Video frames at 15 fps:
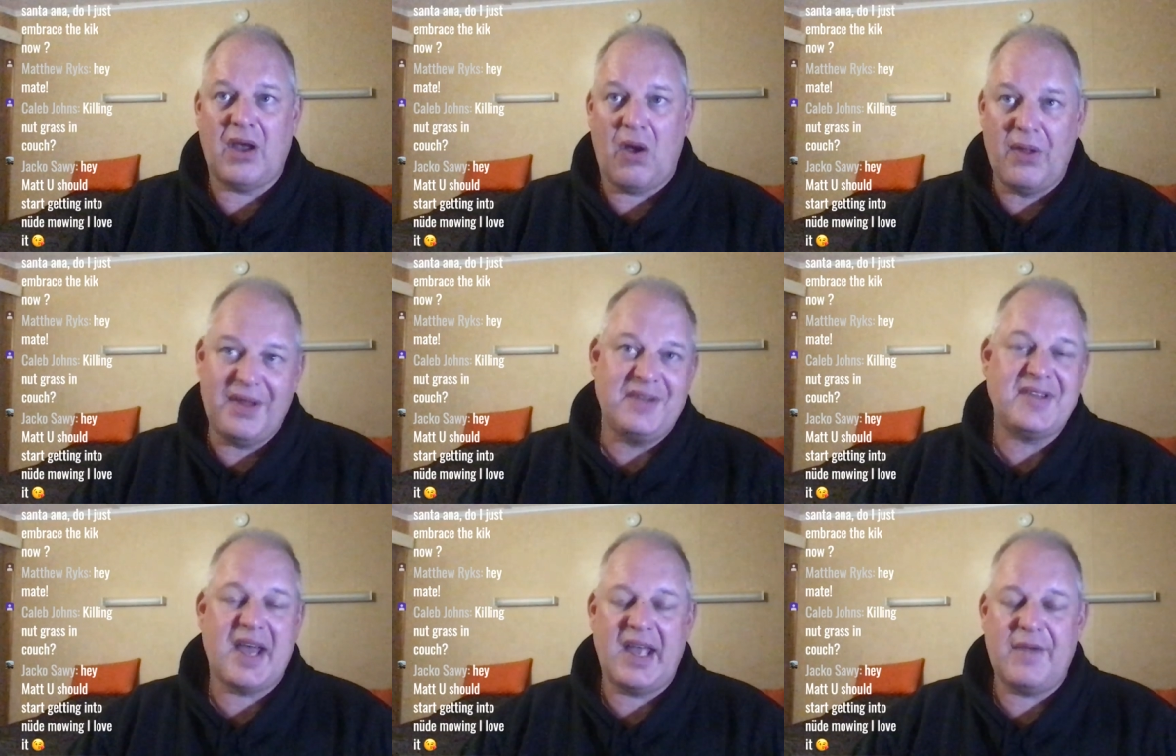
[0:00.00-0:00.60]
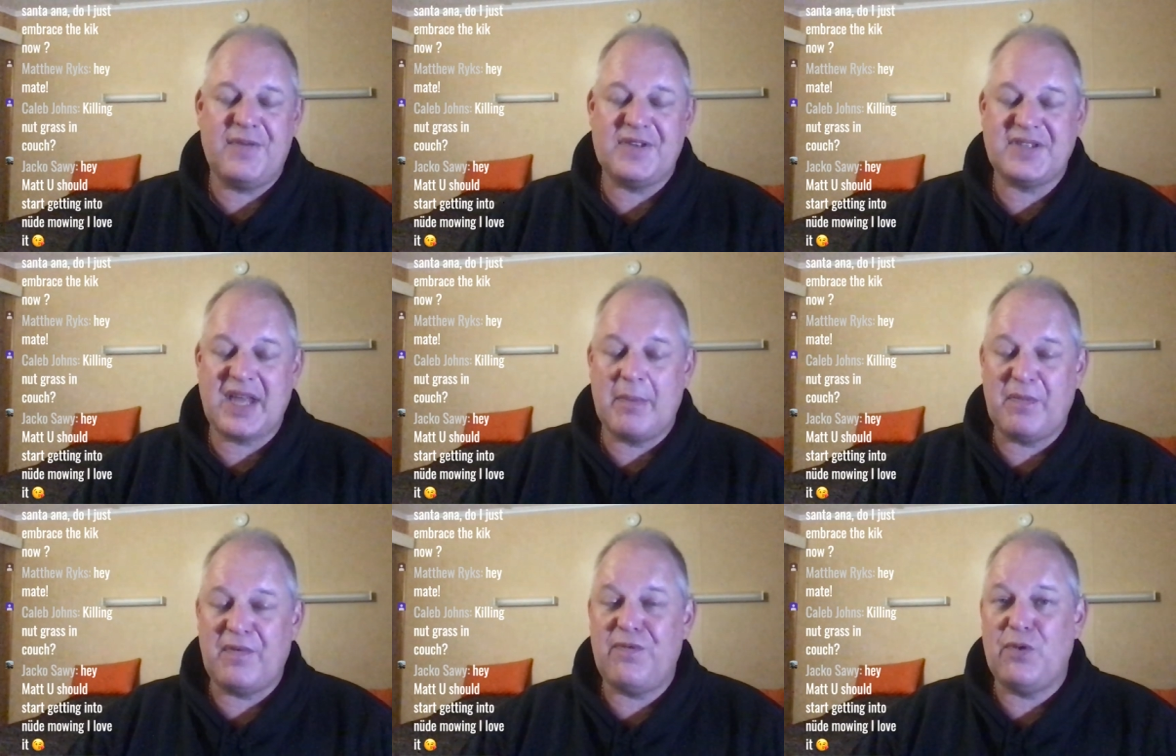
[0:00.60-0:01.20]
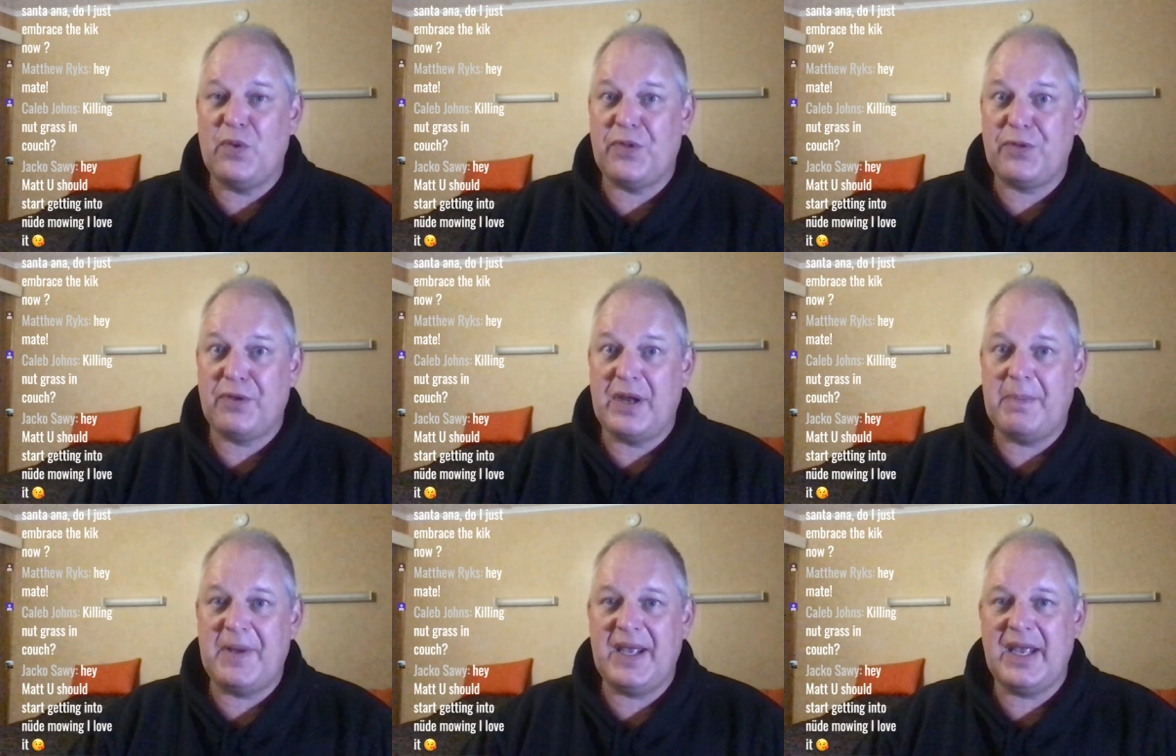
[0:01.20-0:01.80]
on the day if it's done before
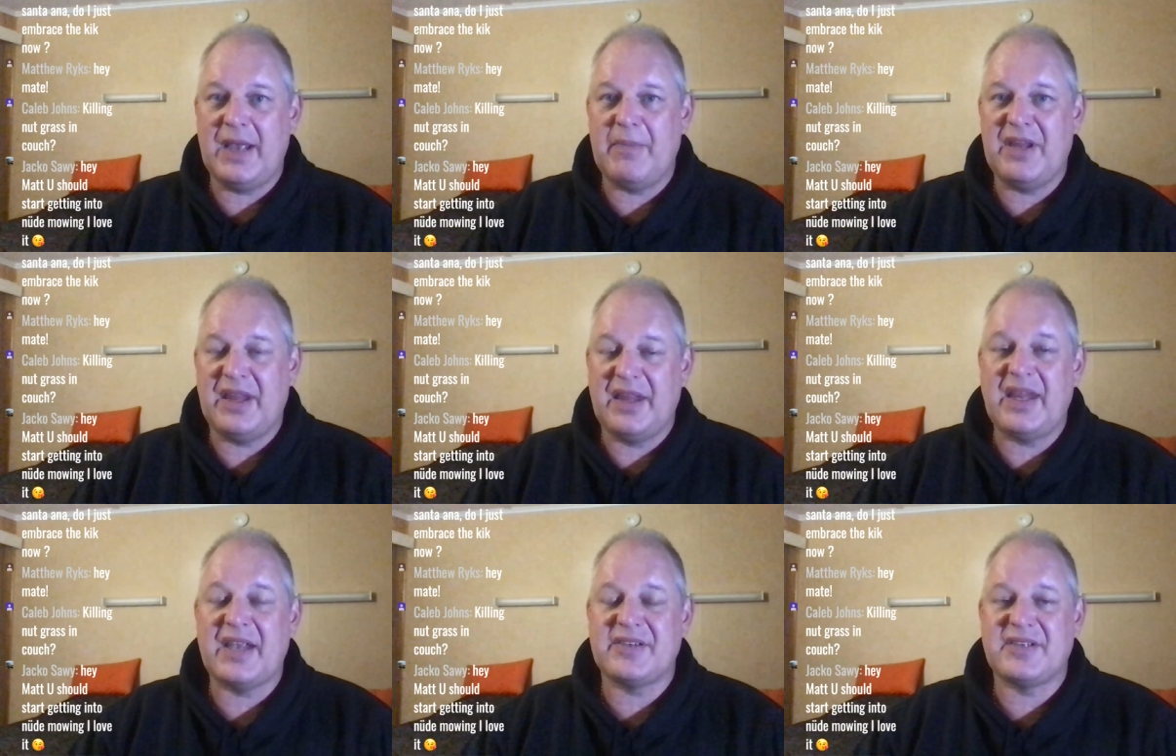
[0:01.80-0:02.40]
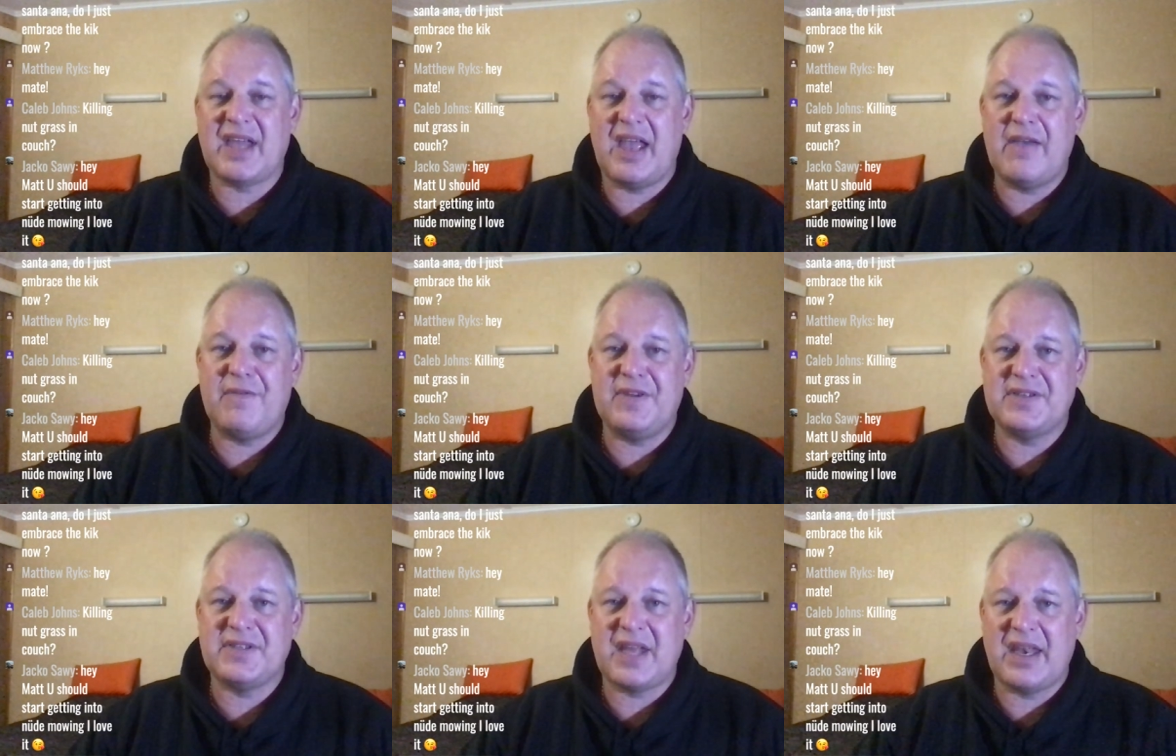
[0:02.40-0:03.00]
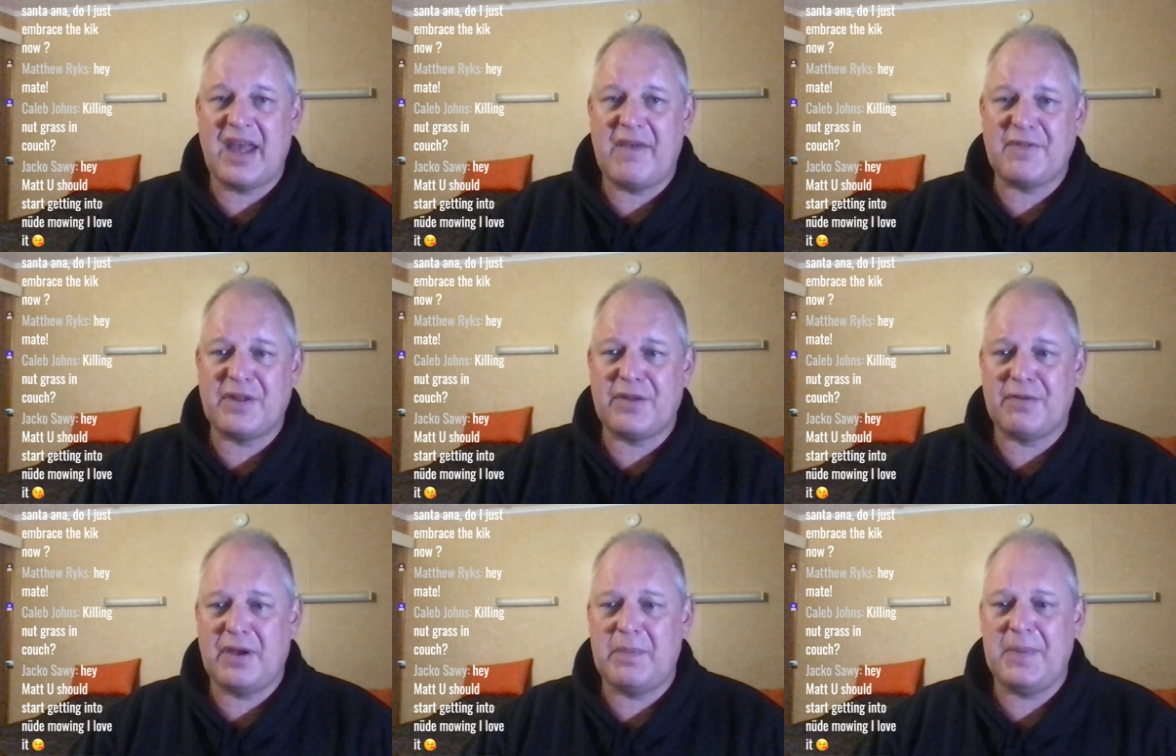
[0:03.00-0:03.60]
3 p.m. and the next day if it's done after
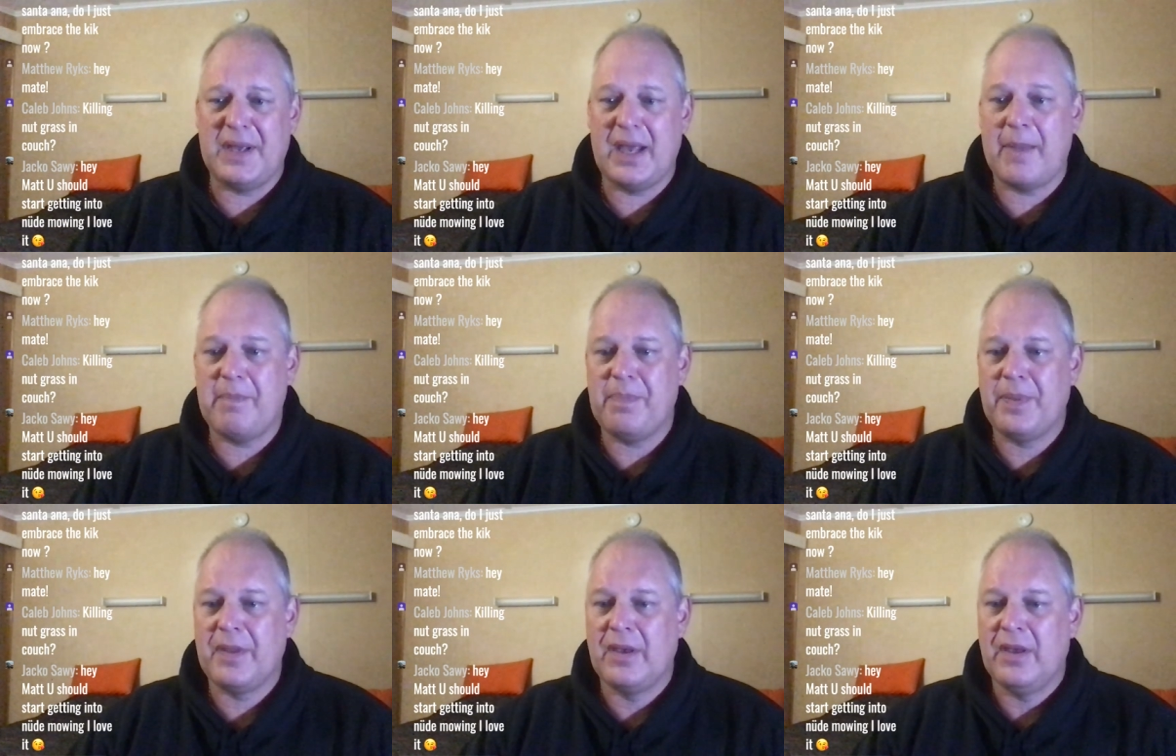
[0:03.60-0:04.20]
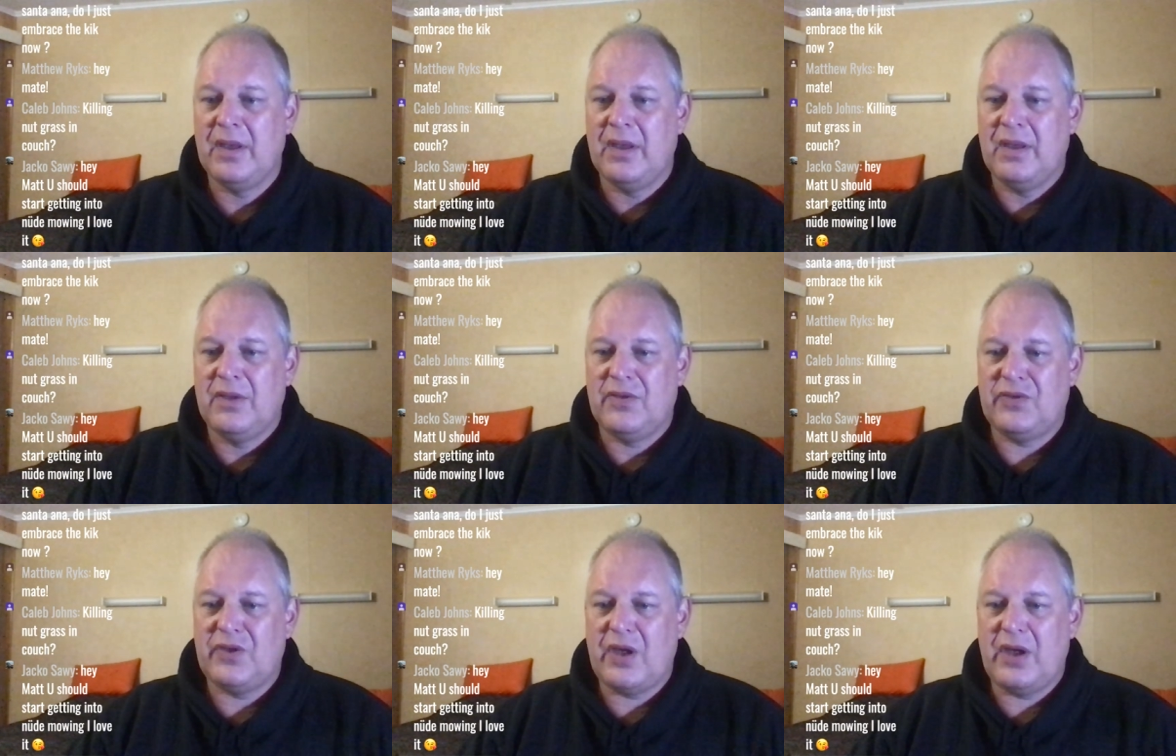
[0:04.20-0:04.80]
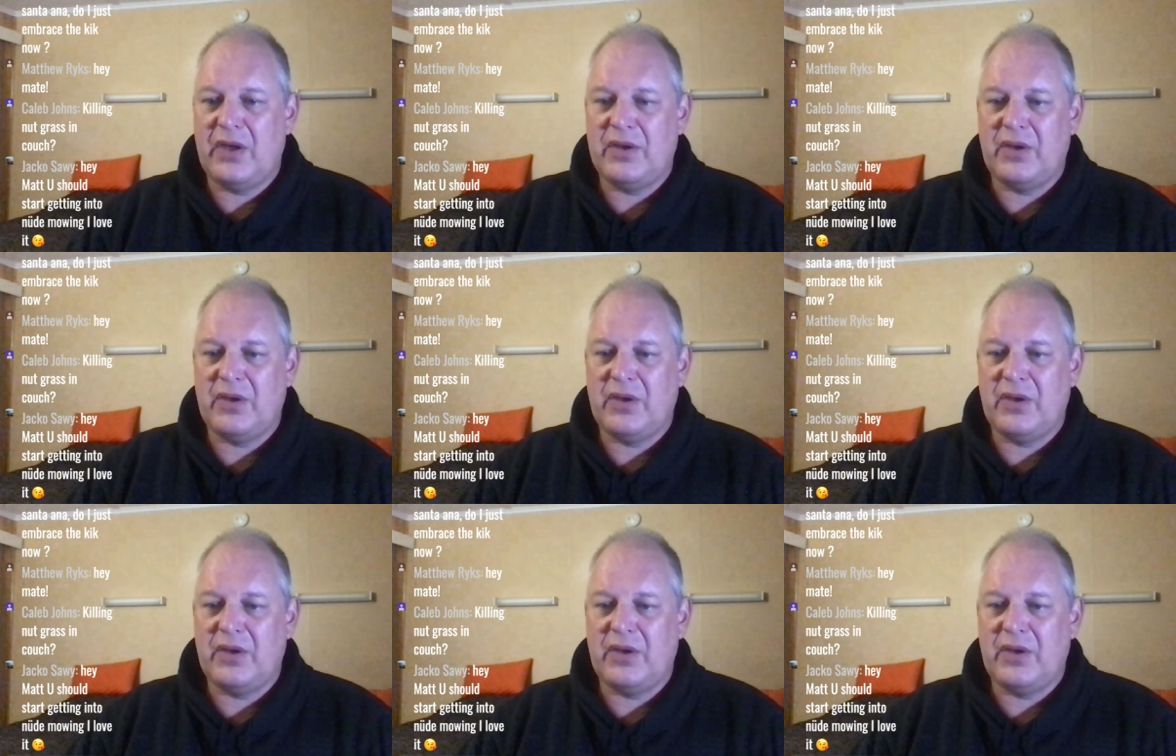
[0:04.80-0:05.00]
3 p.m. So